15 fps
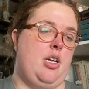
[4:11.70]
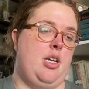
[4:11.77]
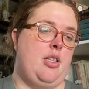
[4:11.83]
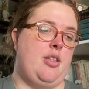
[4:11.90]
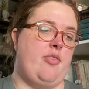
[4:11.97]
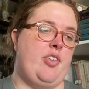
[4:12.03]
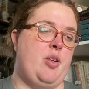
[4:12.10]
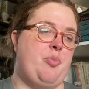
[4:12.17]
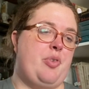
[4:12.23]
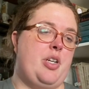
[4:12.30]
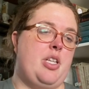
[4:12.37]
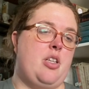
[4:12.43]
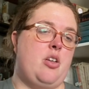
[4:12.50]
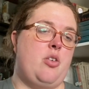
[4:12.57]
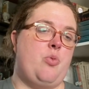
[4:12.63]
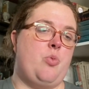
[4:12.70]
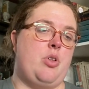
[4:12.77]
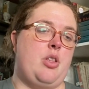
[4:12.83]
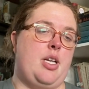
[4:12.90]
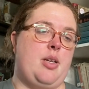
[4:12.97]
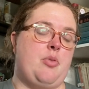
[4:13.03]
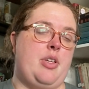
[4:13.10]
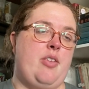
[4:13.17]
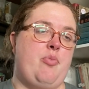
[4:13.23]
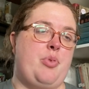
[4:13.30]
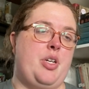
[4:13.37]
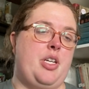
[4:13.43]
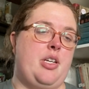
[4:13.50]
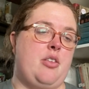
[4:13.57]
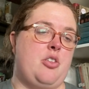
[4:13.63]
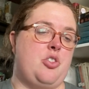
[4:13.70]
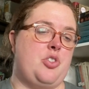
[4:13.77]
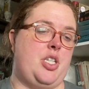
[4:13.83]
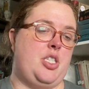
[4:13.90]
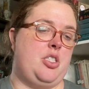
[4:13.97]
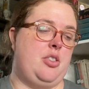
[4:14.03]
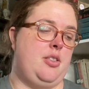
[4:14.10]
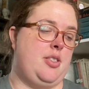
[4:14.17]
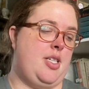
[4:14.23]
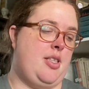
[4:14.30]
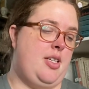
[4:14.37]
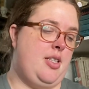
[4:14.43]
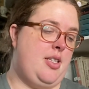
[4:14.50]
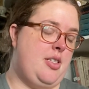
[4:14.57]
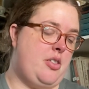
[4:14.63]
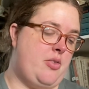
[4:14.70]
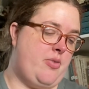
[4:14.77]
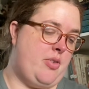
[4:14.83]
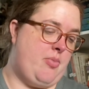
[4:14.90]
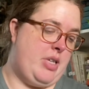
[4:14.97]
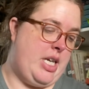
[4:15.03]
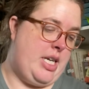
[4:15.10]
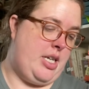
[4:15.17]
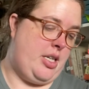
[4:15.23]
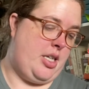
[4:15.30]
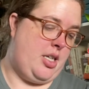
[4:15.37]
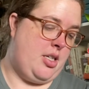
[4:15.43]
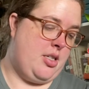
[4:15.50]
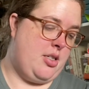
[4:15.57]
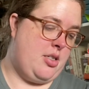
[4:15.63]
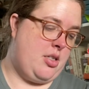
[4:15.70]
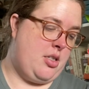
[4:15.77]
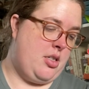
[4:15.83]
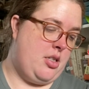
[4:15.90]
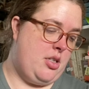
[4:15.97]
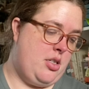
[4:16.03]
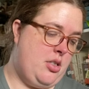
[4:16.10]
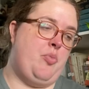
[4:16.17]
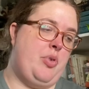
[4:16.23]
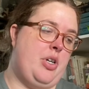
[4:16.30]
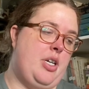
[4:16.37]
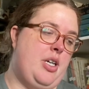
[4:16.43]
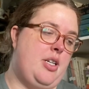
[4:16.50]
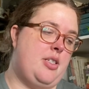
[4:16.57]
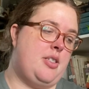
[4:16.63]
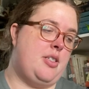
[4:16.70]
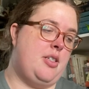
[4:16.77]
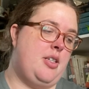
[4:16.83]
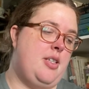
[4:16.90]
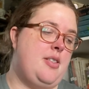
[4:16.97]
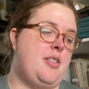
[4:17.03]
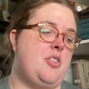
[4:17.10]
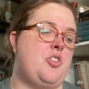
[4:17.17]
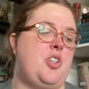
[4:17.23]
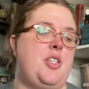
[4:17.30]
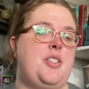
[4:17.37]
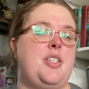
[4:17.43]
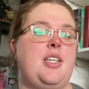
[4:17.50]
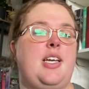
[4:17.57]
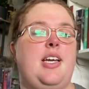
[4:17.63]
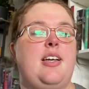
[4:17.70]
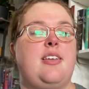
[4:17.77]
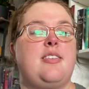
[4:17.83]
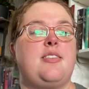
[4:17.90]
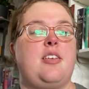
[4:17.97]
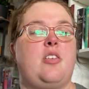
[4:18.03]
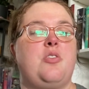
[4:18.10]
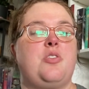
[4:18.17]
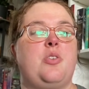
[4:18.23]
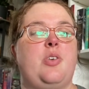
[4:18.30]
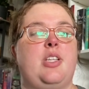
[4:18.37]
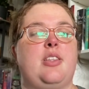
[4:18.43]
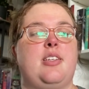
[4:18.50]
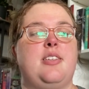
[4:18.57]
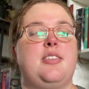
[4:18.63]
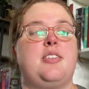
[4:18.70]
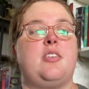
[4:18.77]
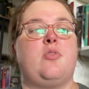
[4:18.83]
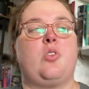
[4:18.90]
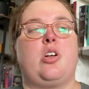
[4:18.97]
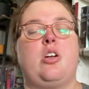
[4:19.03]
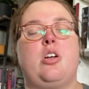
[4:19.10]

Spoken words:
they're very pretty. They have pretty illustrations. I think these are from the 80s, but it's interesting. It has also a list of where